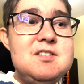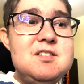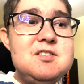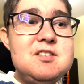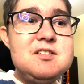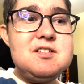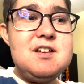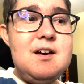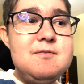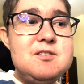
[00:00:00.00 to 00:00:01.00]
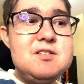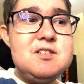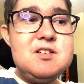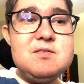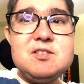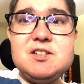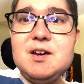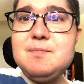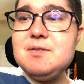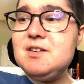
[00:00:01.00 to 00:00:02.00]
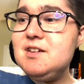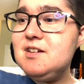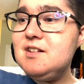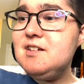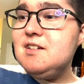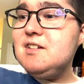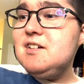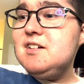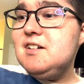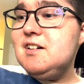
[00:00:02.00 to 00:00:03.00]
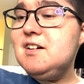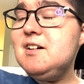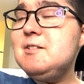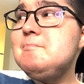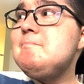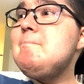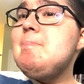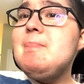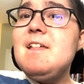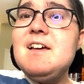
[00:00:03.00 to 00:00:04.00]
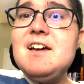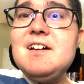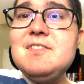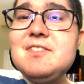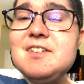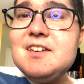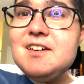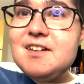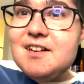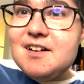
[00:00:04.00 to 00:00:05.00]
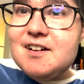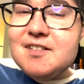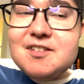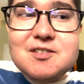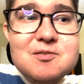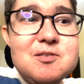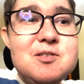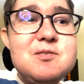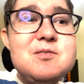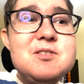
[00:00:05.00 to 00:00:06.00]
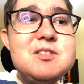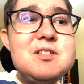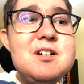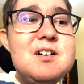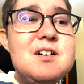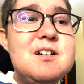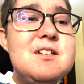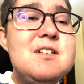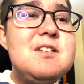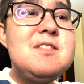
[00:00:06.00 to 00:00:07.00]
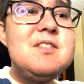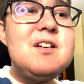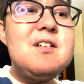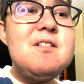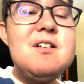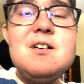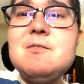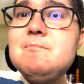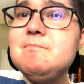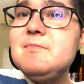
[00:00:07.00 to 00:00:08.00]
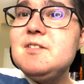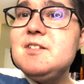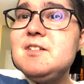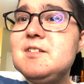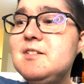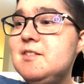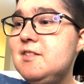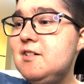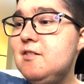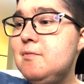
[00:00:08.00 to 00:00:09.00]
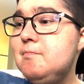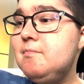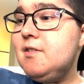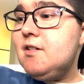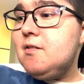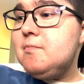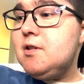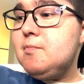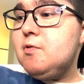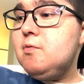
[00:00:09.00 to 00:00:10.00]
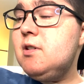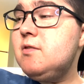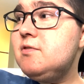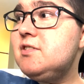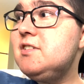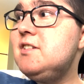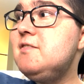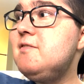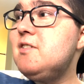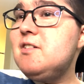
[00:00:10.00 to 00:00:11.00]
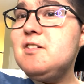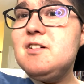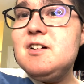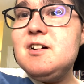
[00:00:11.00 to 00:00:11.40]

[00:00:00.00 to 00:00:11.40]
is, gonna have to, you know, step in, uh, and then, uh, they do lose, uh, their, uh, their, um, their, um, number one receiver,